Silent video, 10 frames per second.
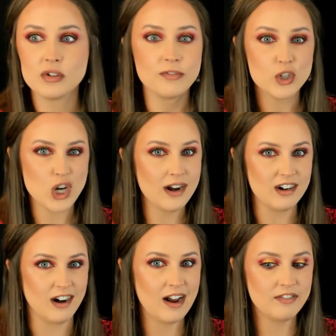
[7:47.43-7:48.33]
So if you're trying
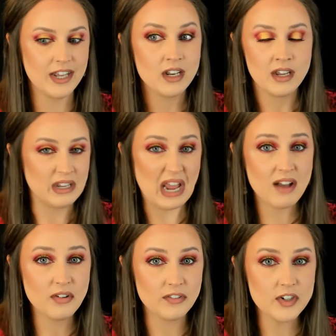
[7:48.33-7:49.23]
to graph it, you
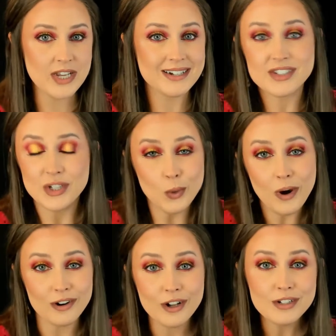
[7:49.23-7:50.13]
have your vertex, you
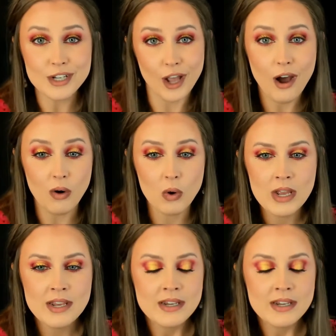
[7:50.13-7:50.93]
are good to go.